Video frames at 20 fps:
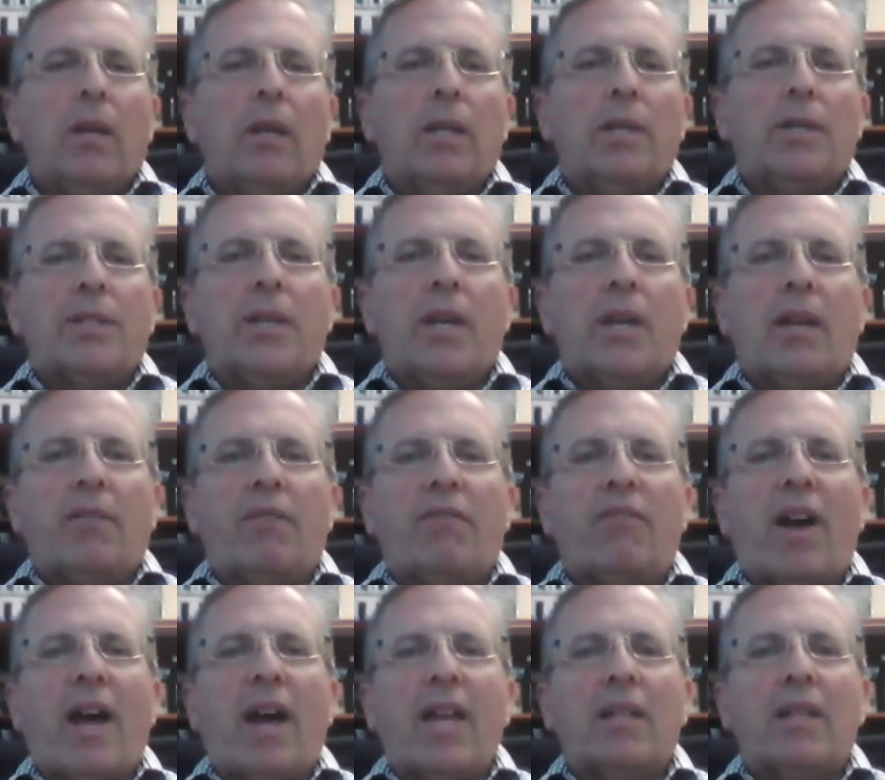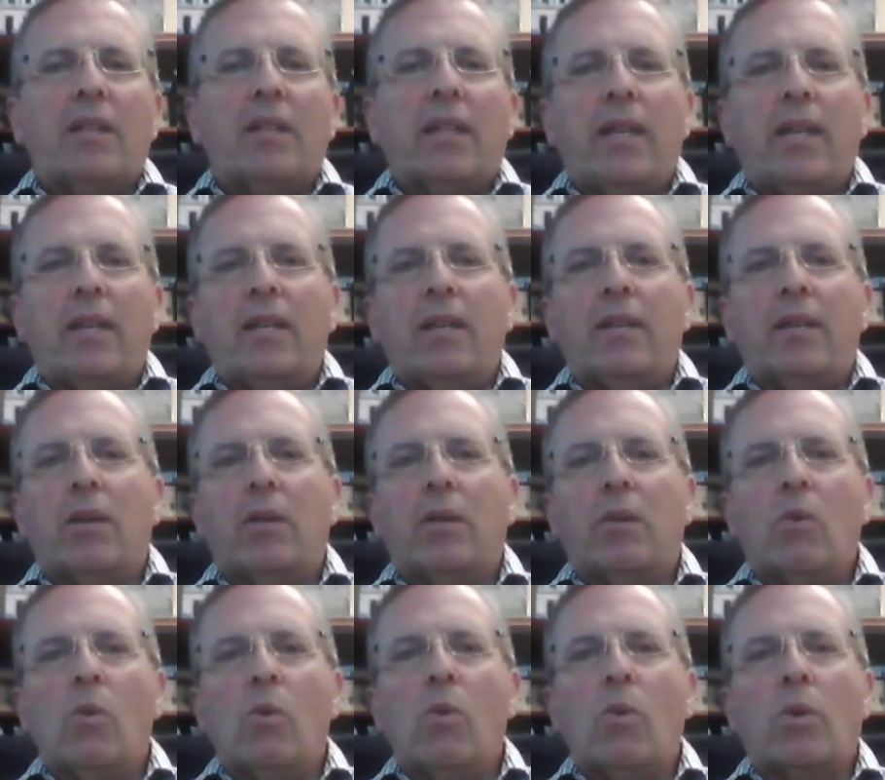is not violated
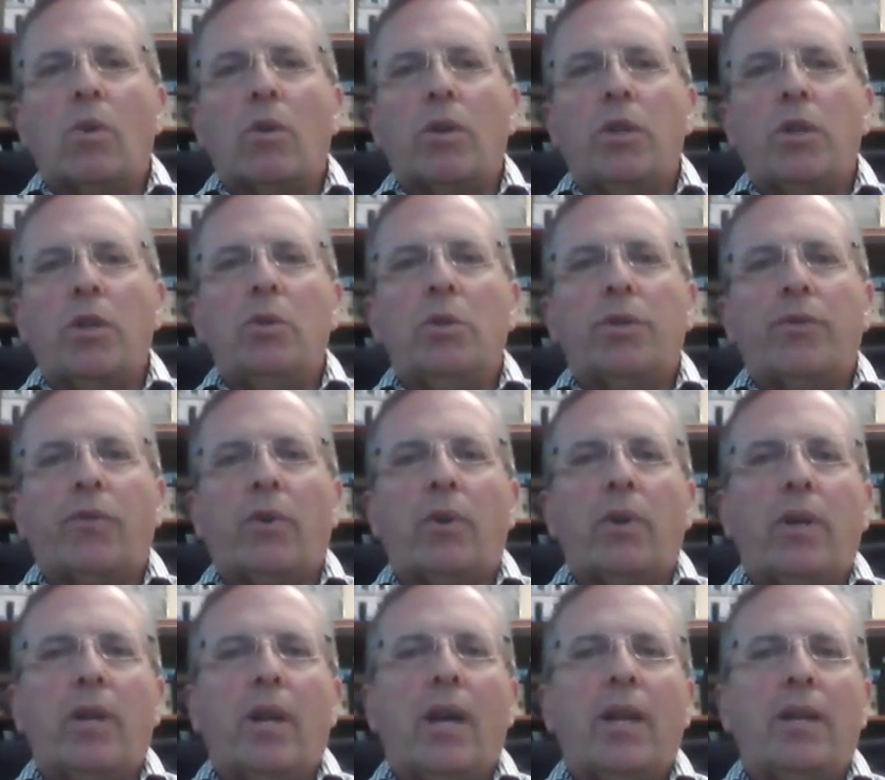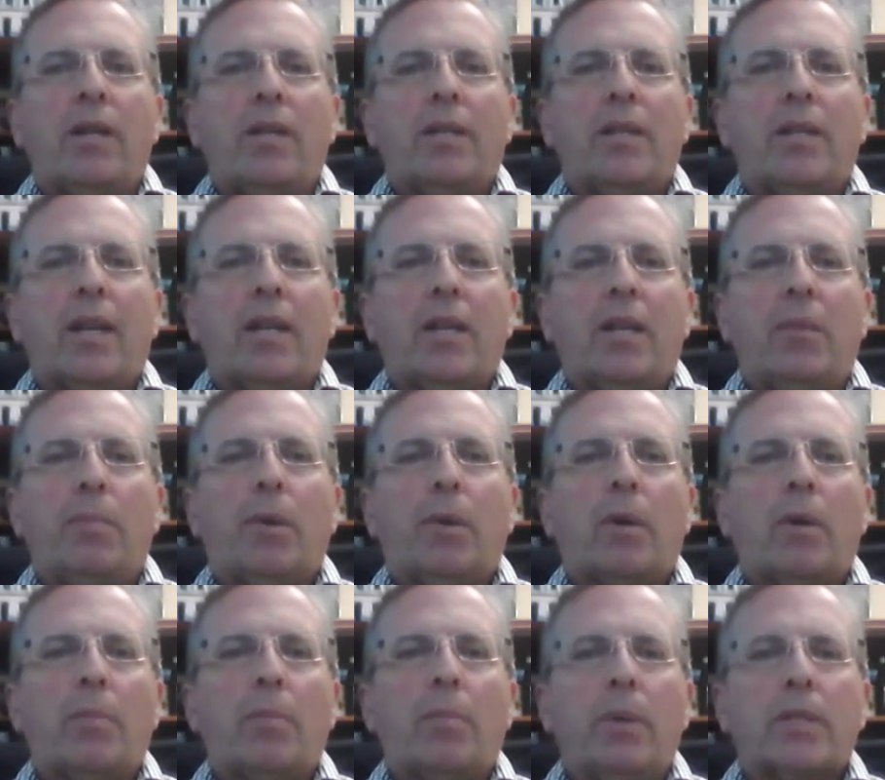or used for an unintended
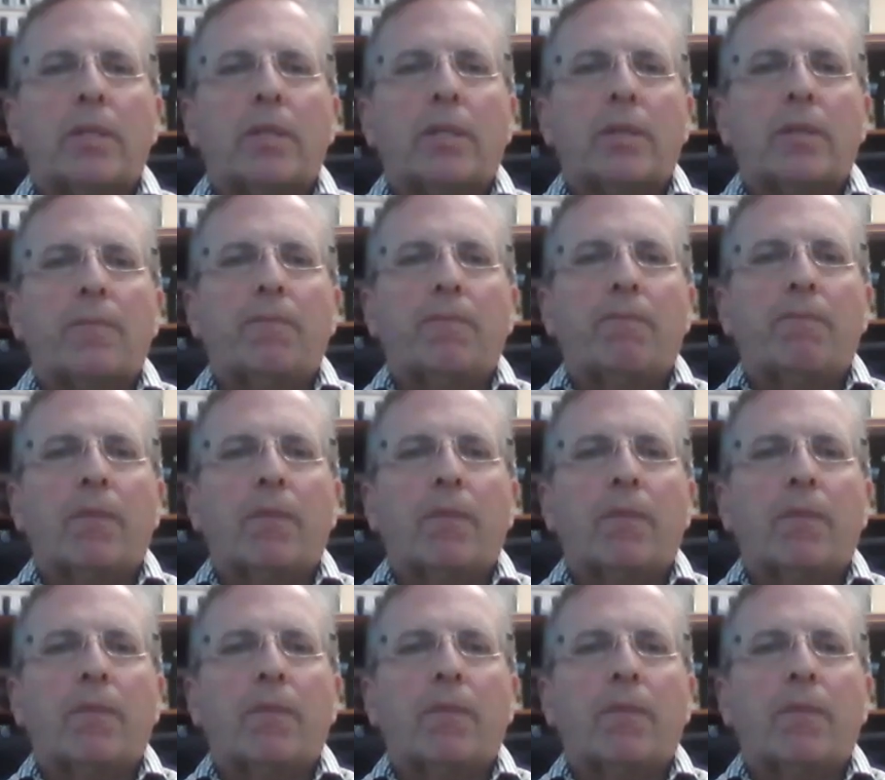purpose.